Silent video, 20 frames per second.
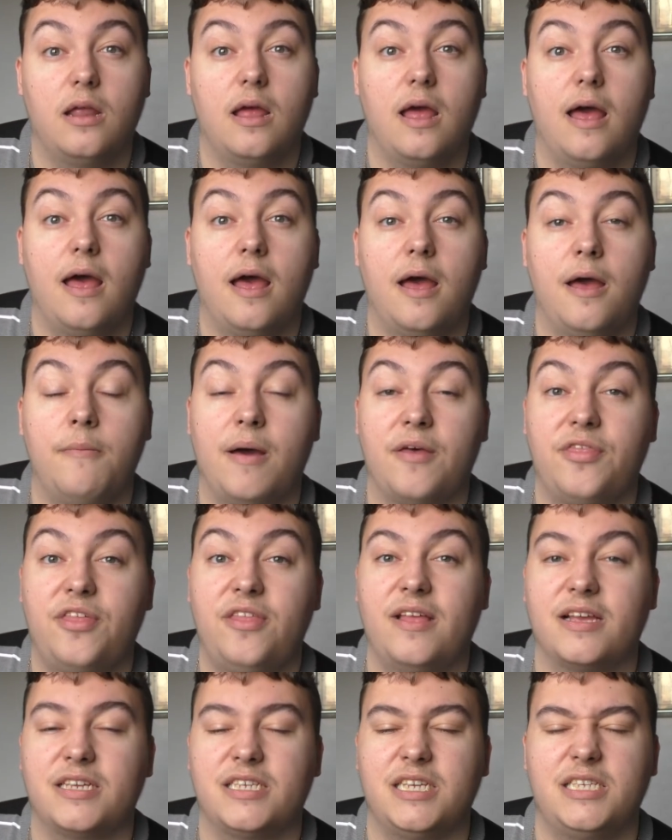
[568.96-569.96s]
um, I
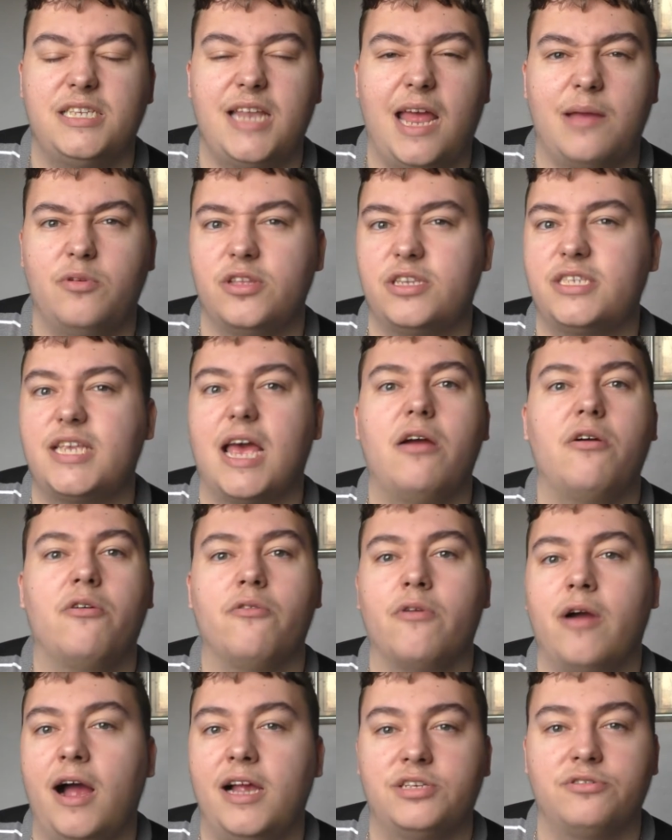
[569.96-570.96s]
think that's its name, or the
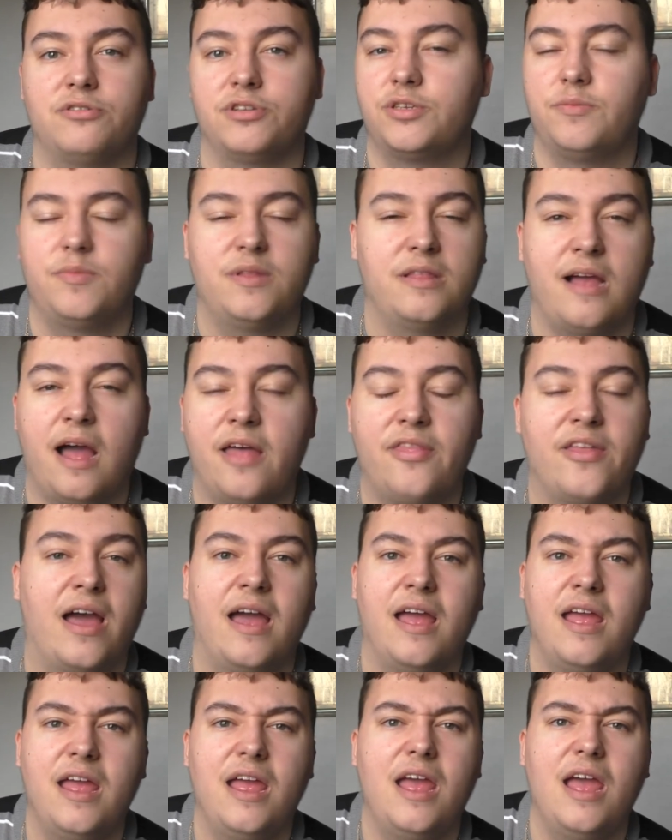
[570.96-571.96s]
Terrorizer or something like
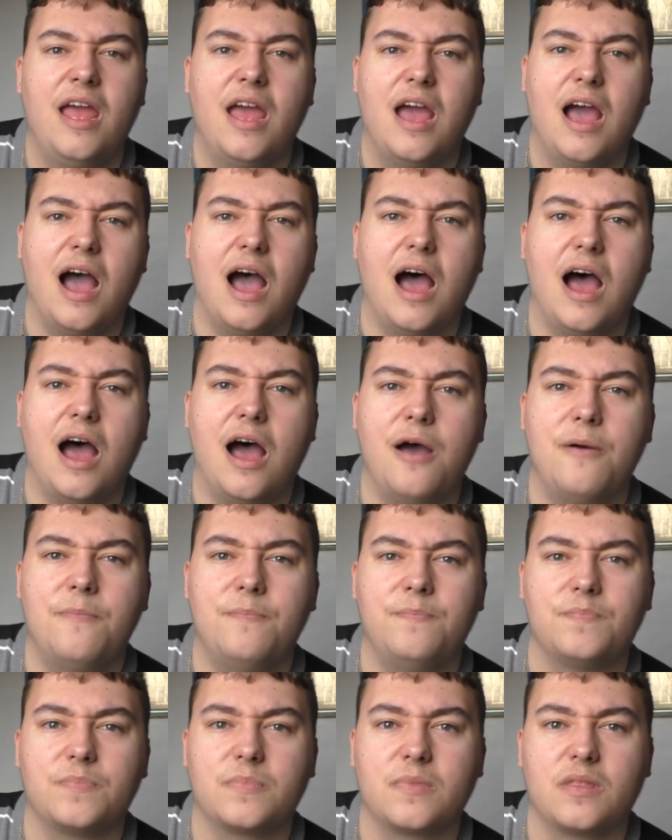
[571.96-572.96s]
that, um,
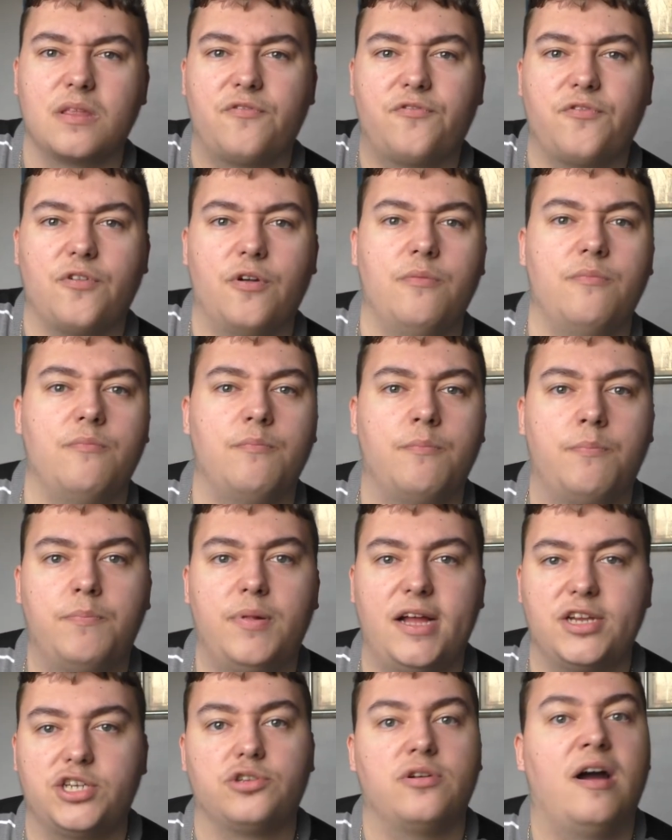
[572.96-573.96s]
from
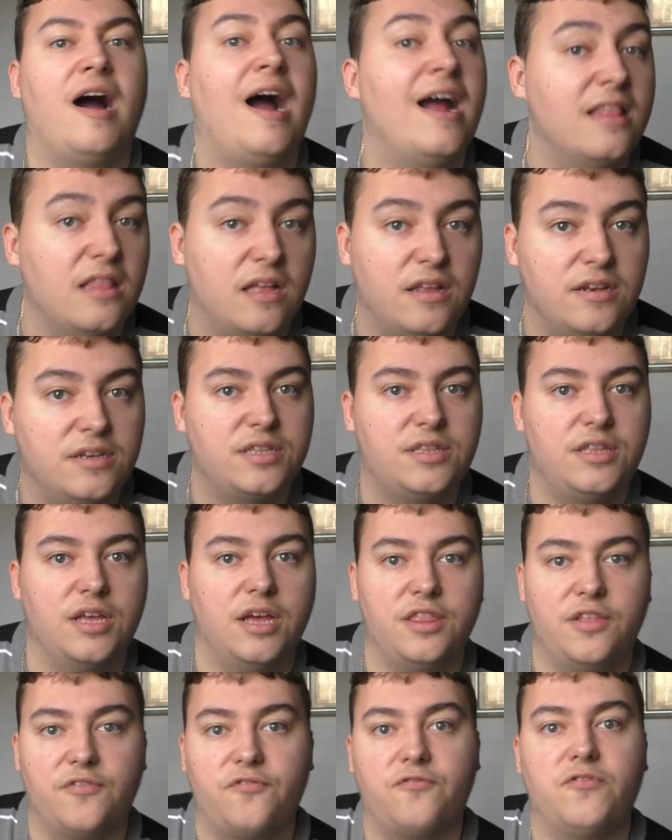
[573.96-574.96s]
Pleasure Island, the,
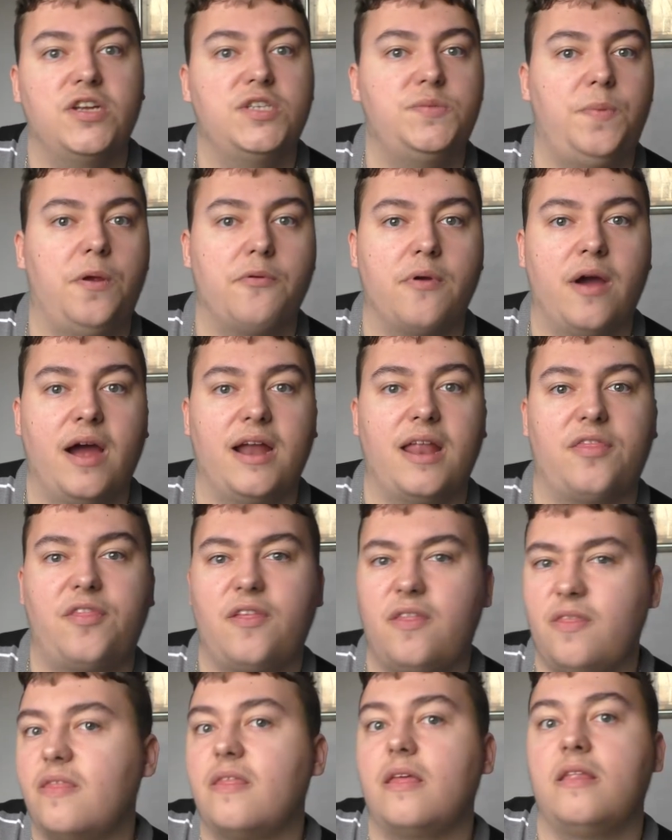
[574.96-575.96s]
the Frisbee ride. I
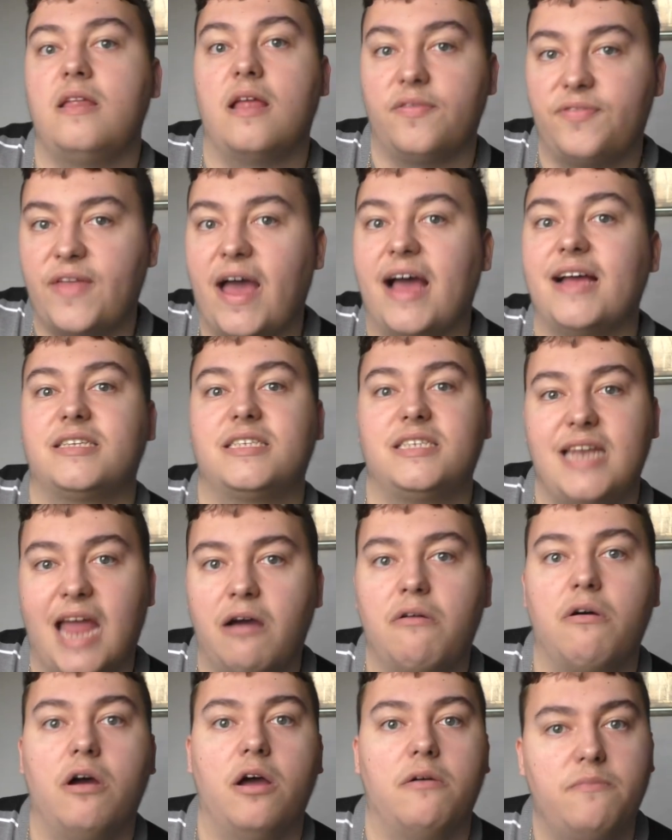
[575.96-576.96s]
think, you know, that's
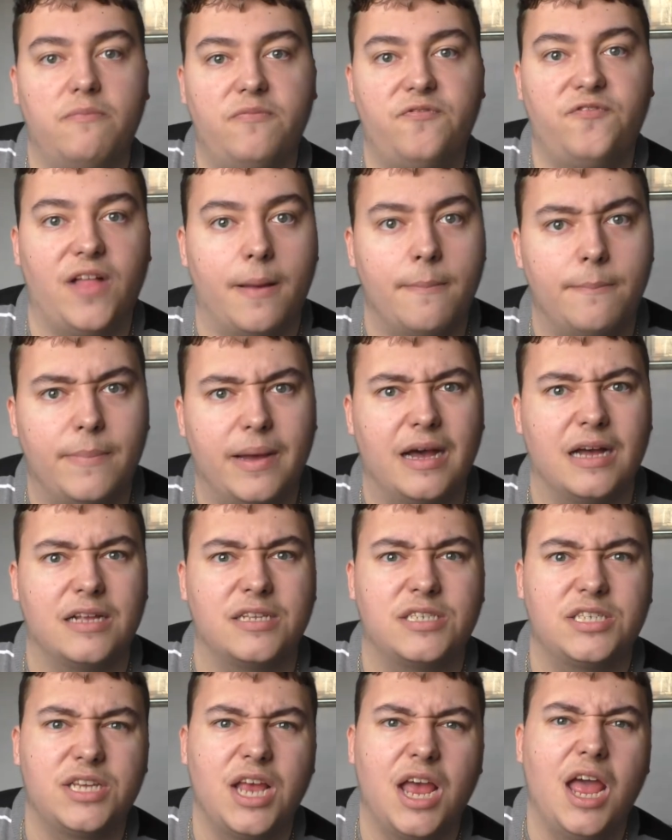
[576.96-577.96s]
now at
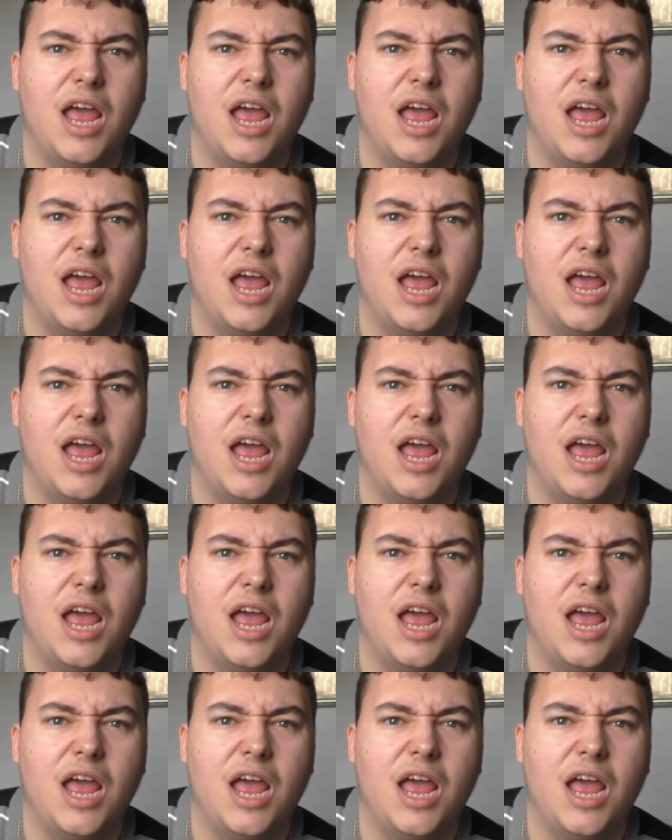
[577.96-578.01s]
Flambards.